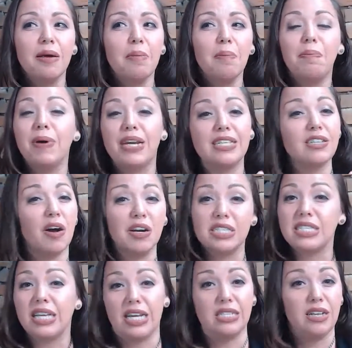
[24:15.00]
but it's
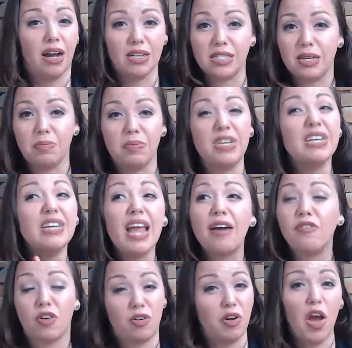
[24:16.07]
honestly a toss-up. You
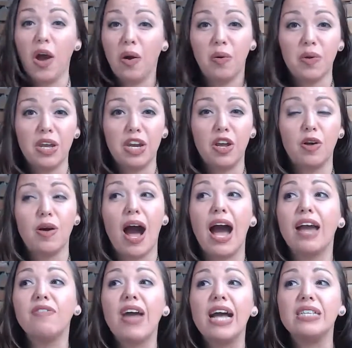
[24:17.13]
never know.
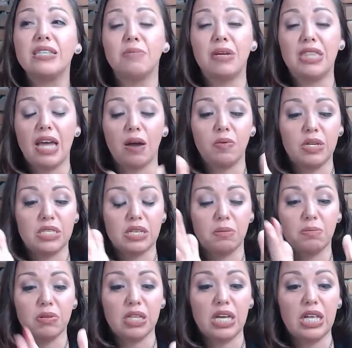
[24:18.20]
I've had something that was
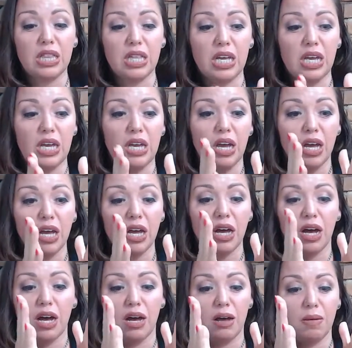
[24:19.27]
completely
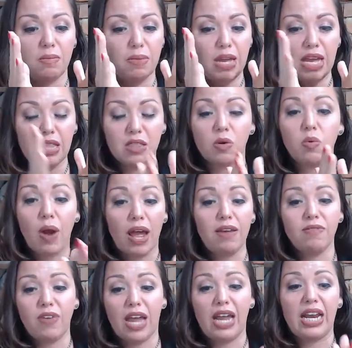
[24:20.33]
in the right
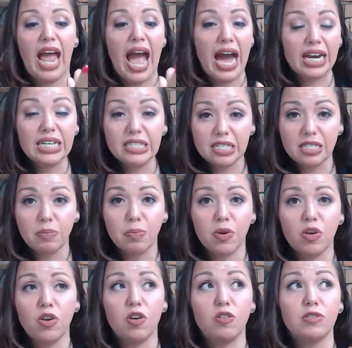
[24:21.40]
vein, had it
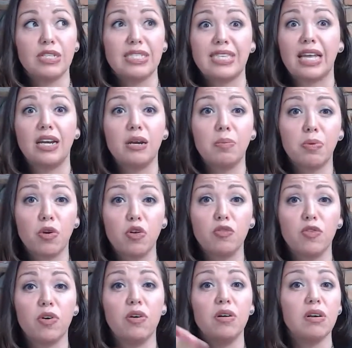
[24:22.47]
disapproved, sent an
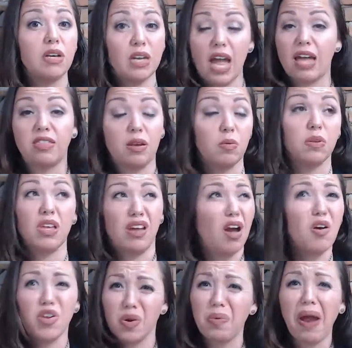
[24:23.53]
approval, and they were like, oh,
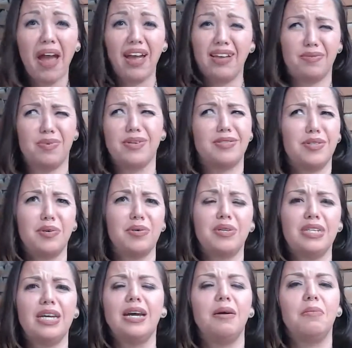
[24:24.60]
you're right, we're totally
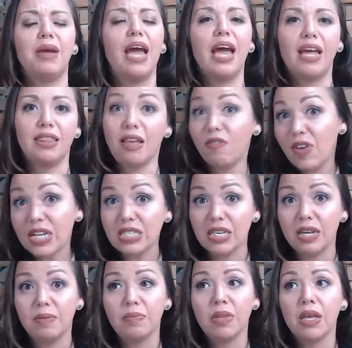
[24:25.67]
dumb, and they fixed it.